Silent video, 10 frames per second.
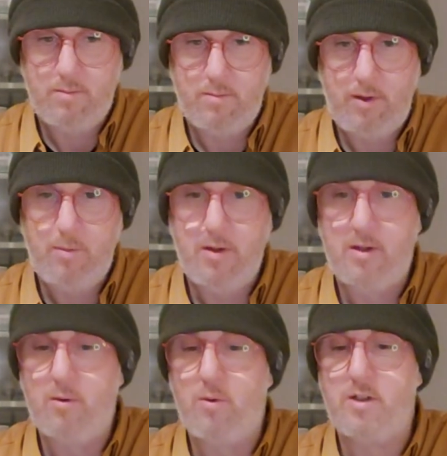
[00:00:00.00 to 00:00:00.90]
People
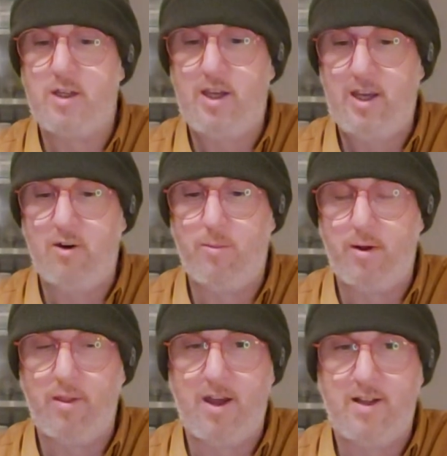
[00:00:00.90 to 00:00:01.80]
don't want to hear
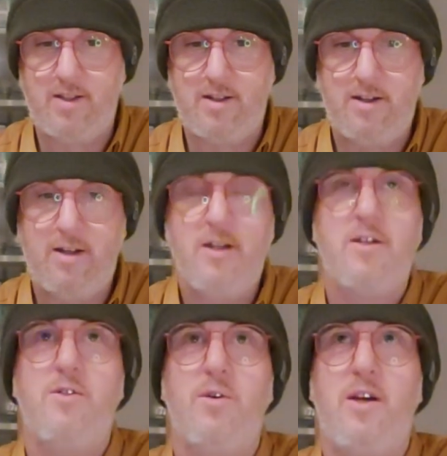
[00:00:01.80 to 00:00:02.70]
about that.
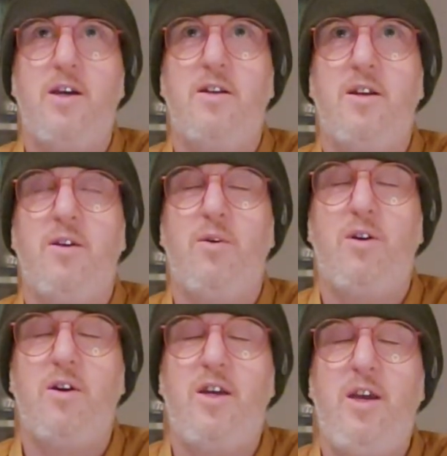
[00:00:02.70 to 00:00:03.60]
So I've
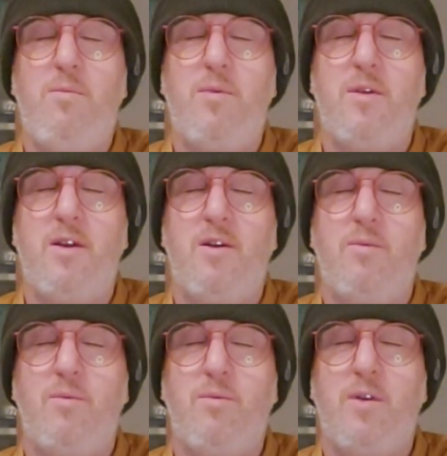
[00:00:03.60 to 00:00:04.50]
got to keep,
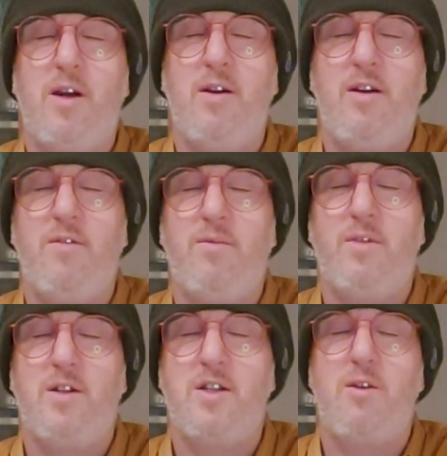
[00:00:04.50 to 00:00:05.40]

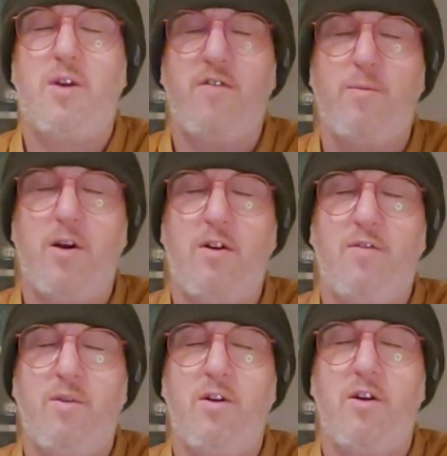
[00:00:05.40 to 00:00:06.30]
because I don't have a
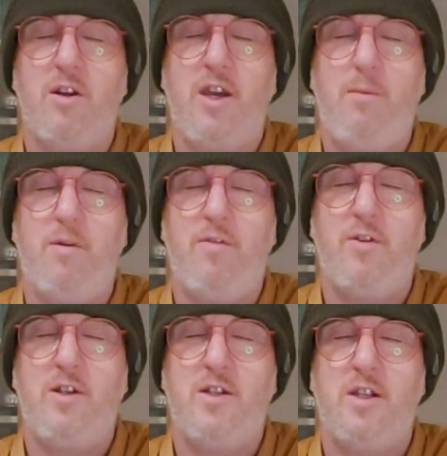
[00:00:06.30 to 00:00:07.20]
microphone, I've got to keep my
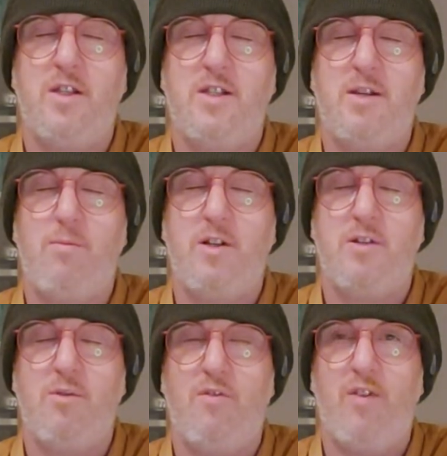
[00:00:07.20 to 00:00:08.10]
voice at a similar
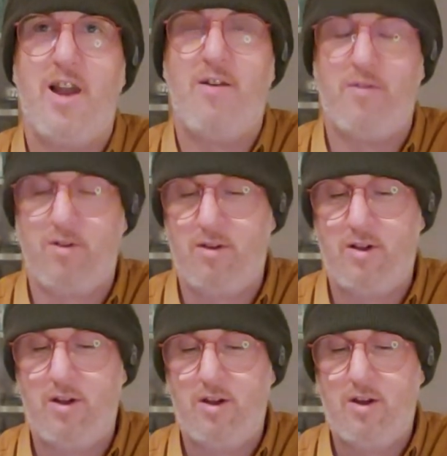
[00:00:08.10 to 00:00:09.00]
sort of level
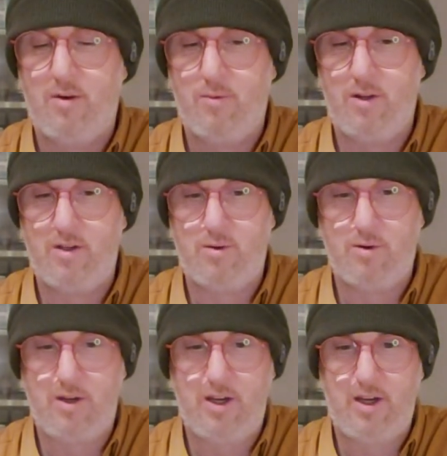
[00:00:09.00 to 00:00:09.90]
when
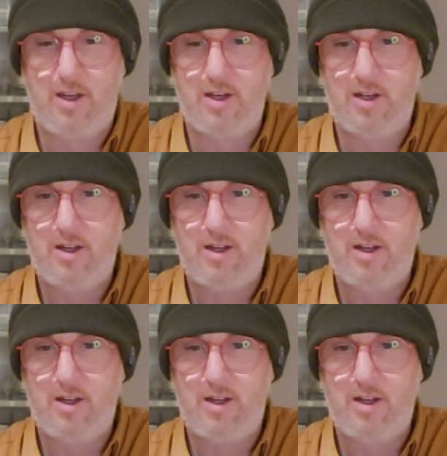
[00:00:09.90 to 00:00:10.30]
talking.